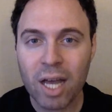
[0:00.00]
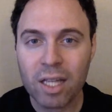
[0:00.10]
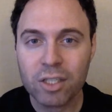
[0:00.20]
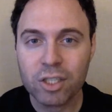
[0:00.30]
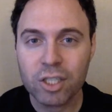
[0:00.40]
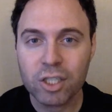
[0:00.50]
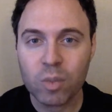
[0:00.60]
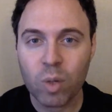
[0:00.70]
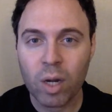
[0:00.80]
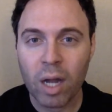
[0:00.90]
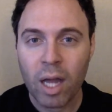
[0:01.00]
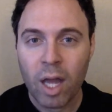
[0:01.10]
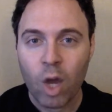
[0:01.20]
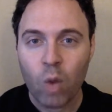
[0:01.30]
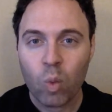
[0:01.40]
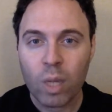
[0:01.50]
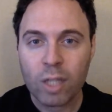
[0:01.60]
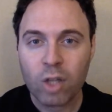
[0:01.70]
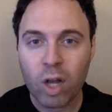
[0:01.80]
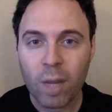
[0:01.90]
College Edition, where we
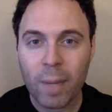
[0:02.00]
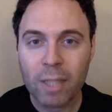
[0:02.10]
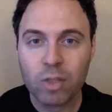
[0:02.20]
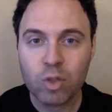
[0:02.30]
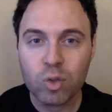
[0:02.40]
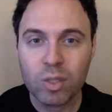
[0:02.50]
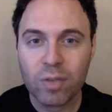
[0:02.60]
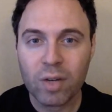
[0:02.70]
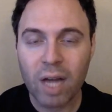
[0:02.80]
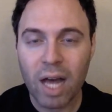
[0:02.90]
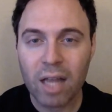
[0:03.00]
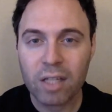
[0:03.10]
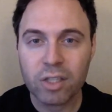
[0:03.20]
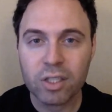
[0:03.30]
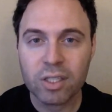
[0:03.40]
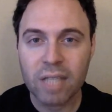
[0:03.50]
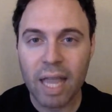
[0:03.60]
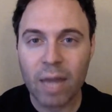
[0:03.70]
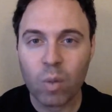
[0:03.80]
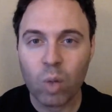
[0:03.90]
talk about two different colleges
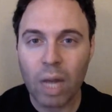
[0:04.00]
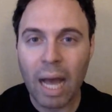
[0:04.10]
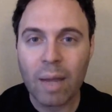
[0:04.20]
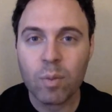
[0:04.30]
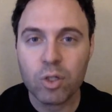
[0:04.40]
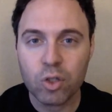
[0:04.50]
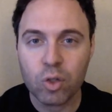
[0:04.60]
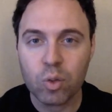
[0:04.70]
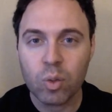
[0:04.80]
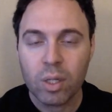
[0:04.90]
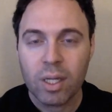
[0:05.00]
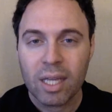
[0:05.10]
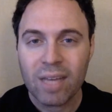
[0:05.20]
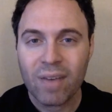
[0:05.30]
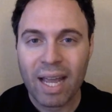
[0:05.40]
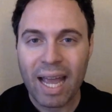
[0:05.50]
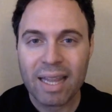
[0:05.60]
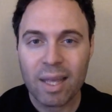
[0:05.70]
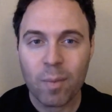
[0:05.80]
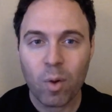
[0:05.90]
and what I would do if I
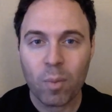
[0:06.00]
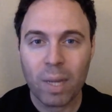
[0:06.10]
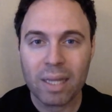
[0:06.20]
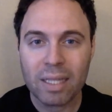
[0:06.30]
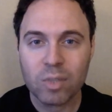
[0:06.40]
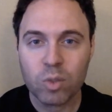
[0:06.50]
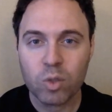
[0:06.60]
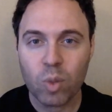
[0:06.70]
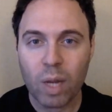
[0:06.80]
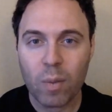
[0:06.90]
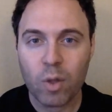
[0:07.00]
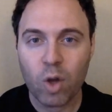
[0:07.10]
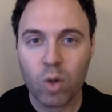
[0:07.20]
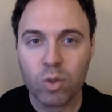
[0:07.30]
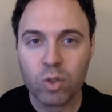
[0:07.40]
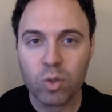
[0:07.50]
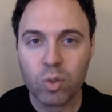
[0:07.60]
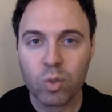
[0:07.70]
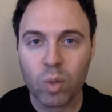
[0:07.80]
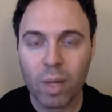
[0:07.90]
had them on my list, which one I would go to,
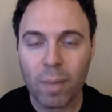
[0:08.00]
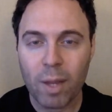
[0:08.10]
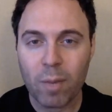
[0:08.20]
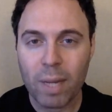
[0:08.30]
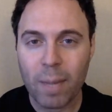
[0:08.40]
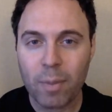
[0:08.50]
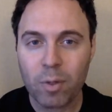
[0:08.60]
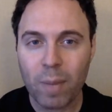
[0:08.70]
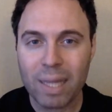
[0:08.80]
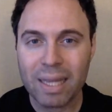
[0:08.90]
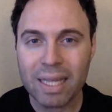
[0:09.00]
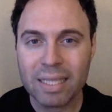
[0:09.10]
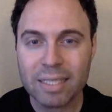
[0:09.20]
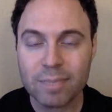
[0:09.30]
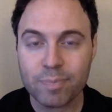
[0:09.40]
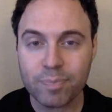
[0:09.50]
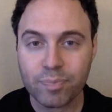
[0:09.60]
which one I may or may not put on my list